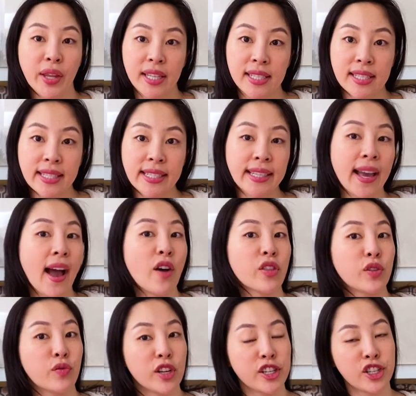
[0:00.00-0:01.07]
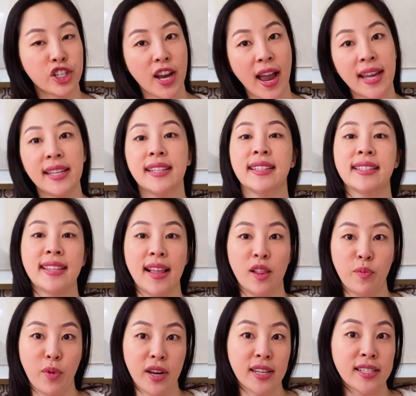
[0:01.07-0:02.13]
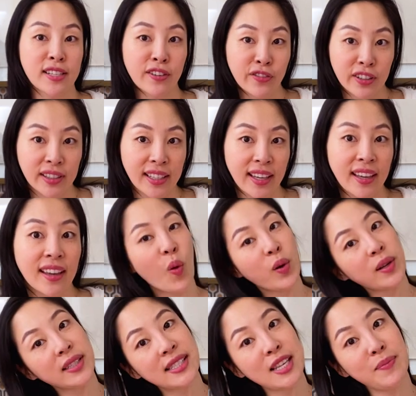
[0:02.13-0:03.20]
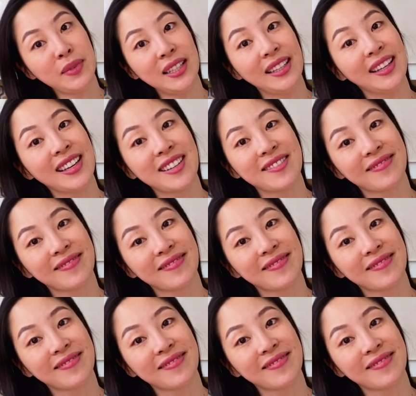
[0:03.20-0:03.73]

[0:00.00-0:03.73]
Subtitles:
let's see how the rich Chinese celebrate it differently or similarly.